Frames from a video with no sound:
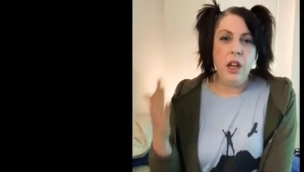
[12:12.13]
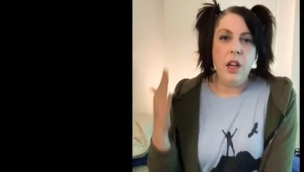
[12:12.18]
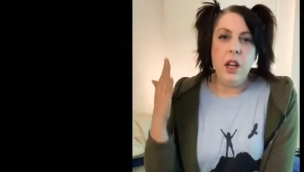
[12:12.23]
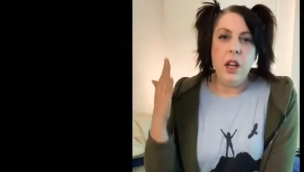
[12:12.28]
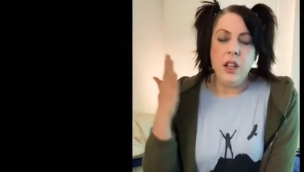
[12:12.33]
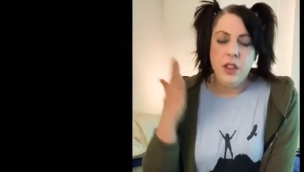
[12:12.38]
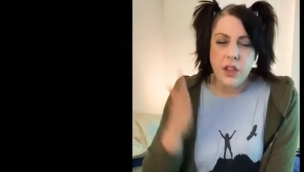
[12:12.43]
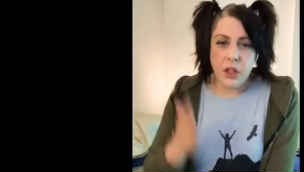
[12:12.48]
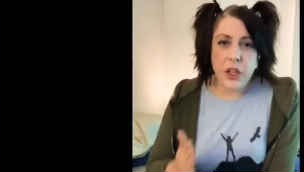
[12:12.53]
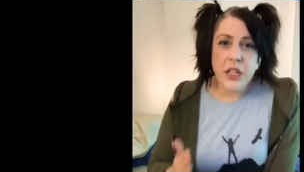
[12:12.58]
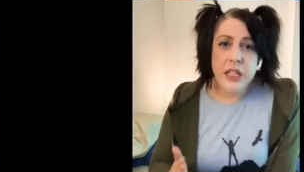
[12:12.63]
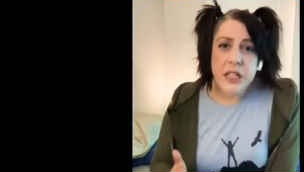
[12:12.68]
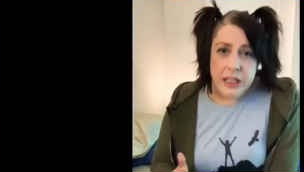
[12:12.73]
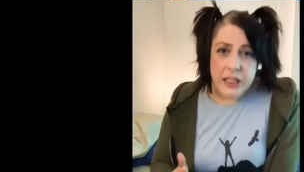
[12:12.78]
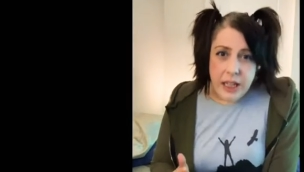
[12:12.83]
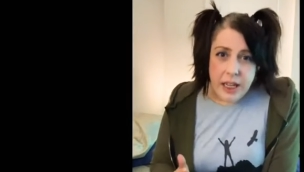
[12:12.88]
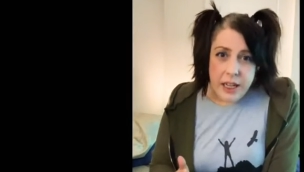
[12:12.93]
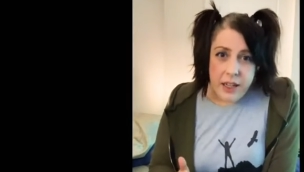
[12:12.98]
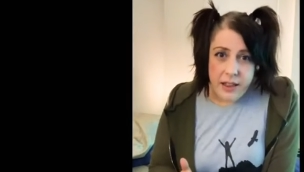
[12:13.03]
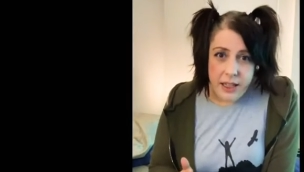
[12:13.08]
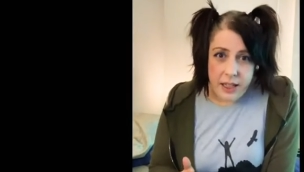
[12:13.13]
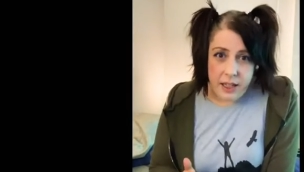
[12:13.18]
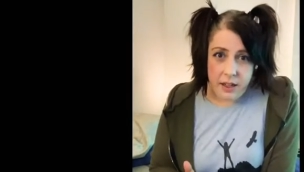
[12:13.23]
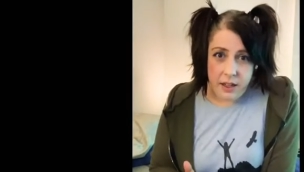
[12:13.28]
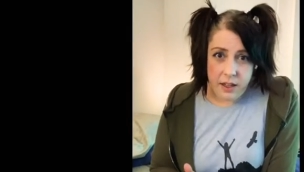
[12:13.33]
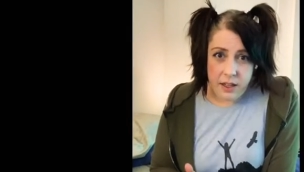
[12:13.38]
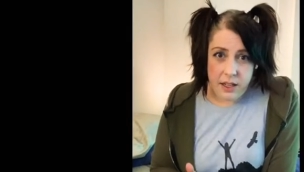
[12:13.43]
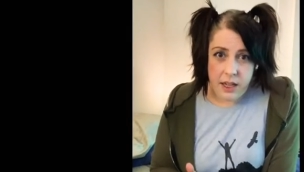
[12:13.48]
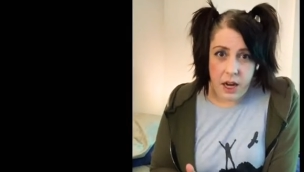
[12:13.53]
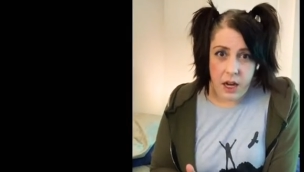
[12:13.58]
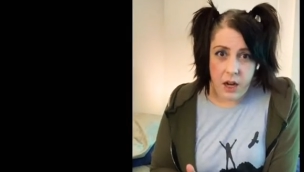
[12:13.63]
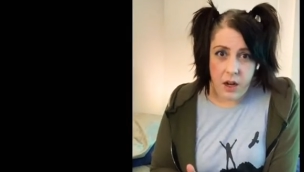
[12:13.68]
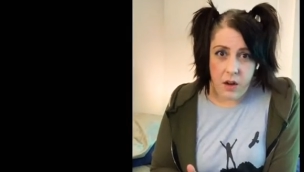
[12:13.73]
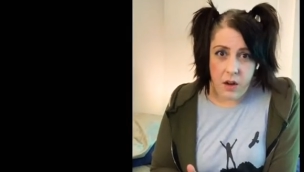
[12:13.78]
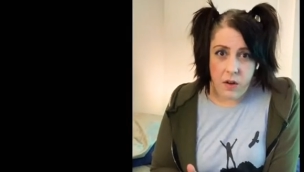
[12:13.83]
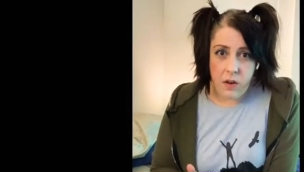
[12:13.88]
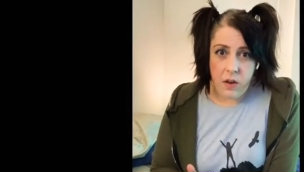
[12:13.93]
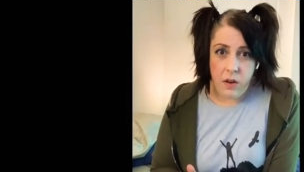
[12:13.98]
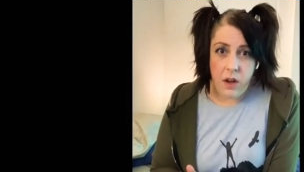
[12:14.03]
there is a light at the end of the tunnel.